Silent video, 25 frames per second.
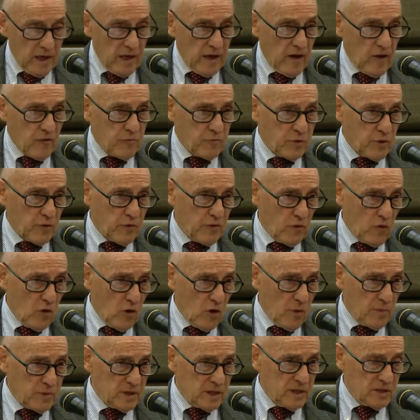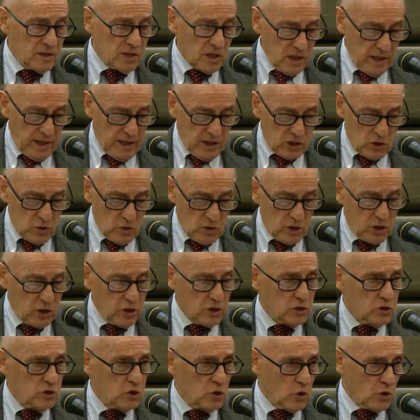have performed intellectual
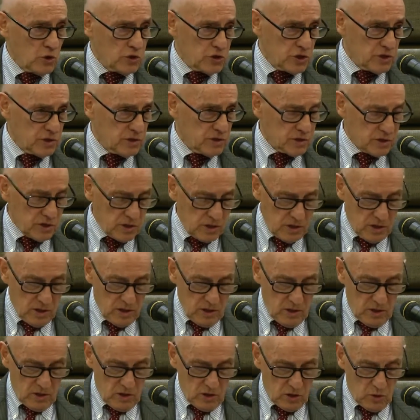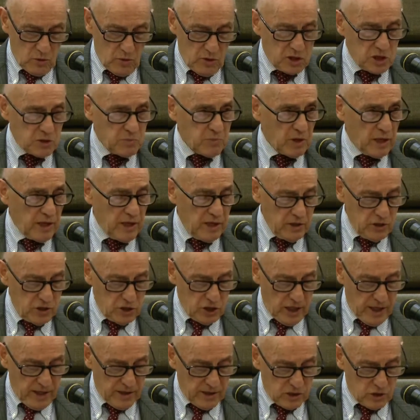contortions to explain
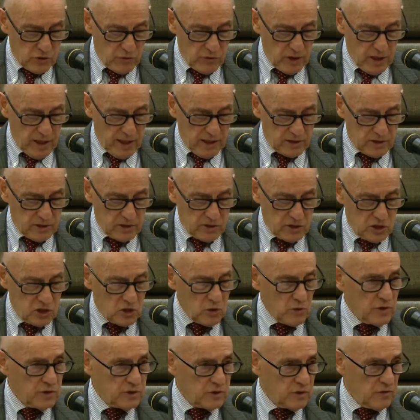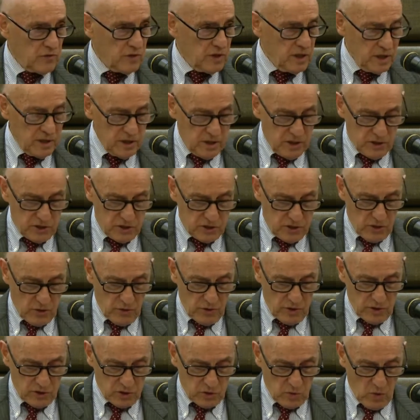China's reluctance to intervene in a
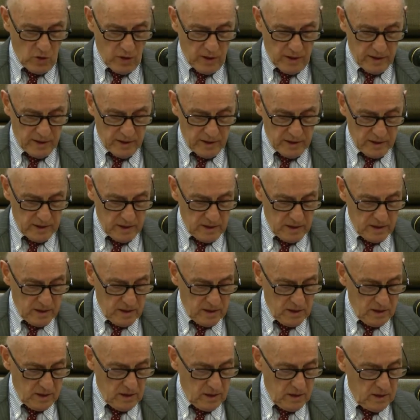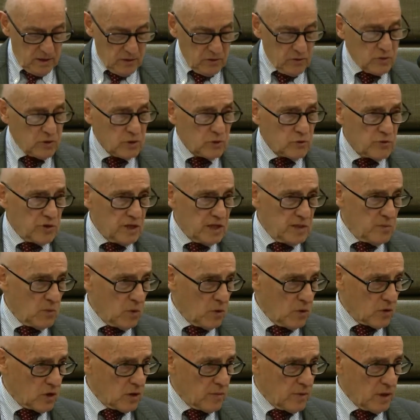serious way. You can read
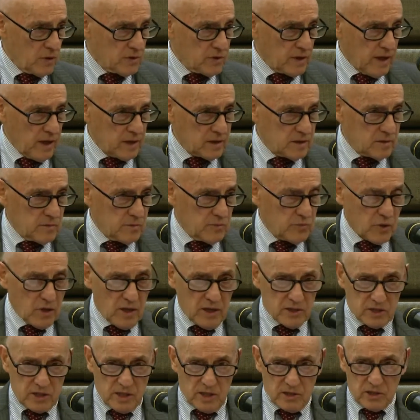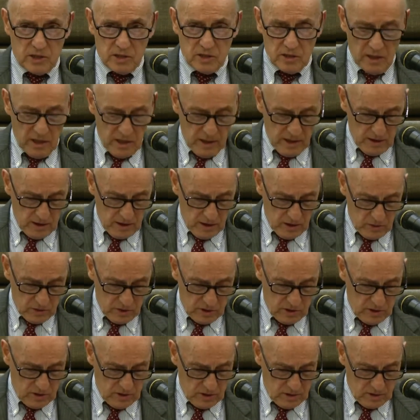more about that process in the
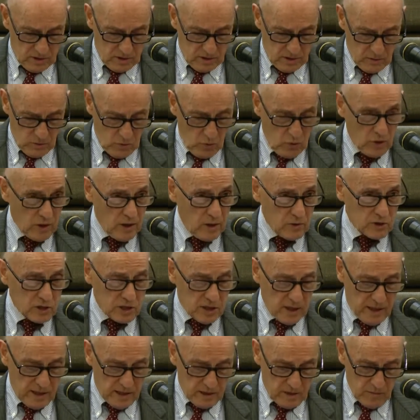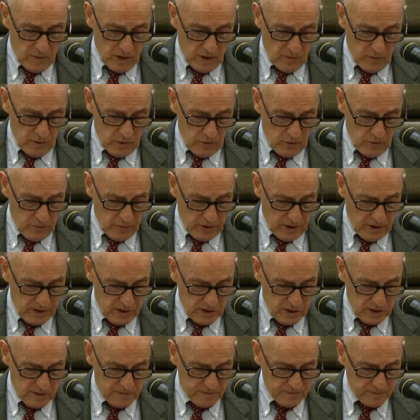handouts that uh, were outside and may be
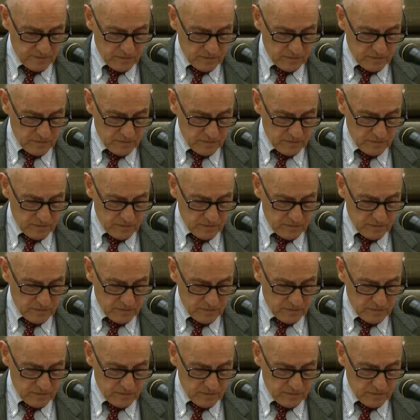replaced.